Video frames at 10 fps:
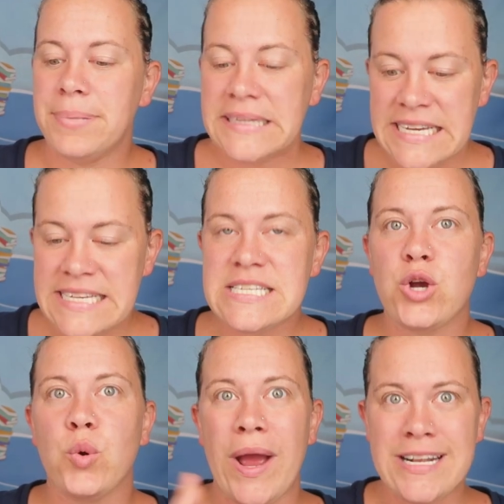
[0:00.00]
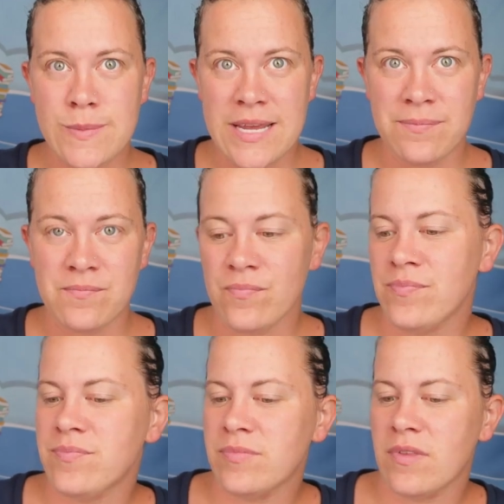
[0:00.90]
please correct me
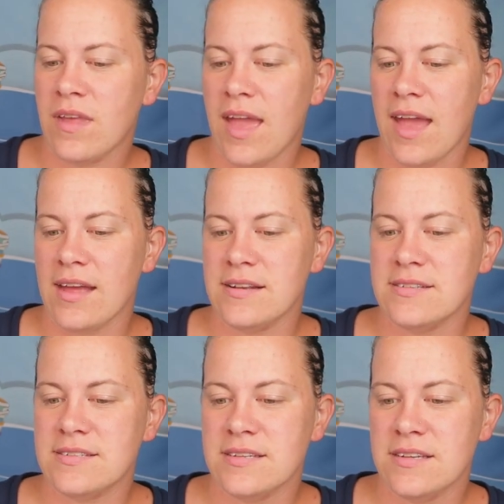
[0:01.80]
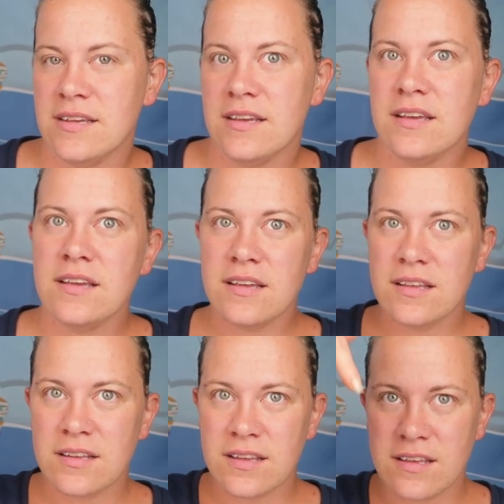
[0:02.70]
and
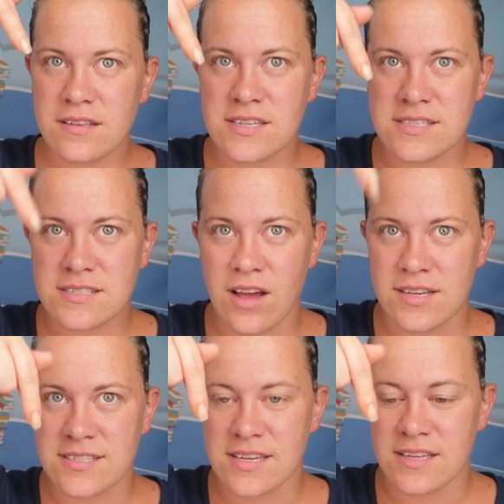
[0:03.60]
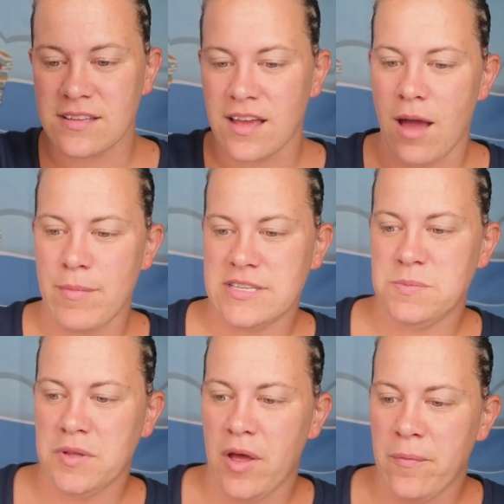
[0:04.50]
discuss in the comments
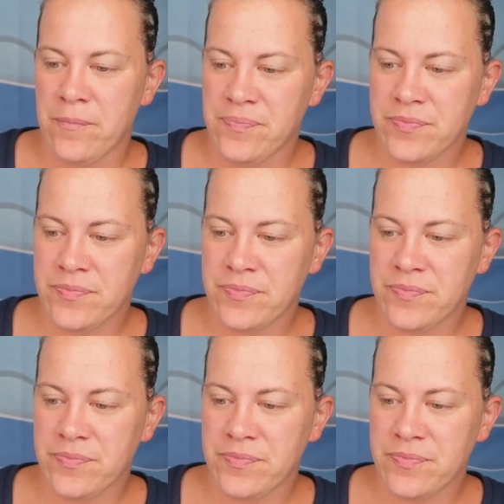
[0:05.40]
below.